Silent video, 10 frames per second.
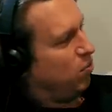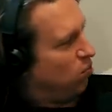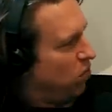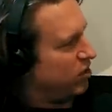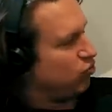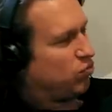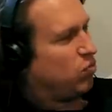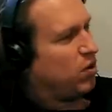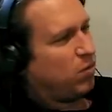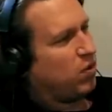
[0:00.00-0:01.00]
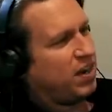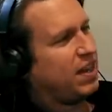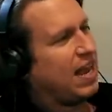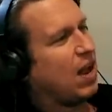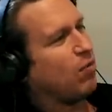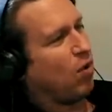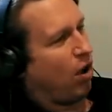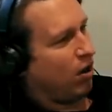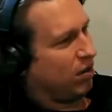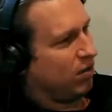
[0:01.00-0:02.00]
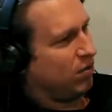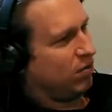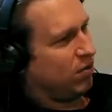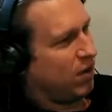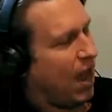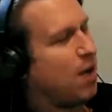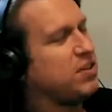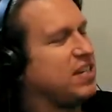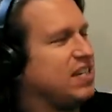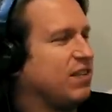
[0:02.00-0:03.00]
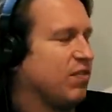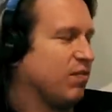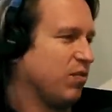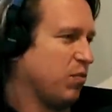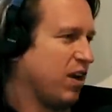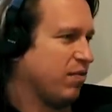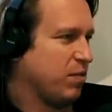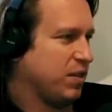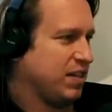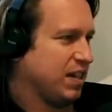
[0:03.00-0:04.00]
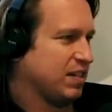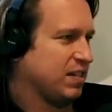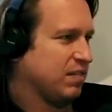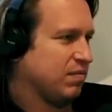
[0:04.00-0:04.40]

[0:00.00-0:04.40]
What's what what did they get wrong? How is it different from what everybody says?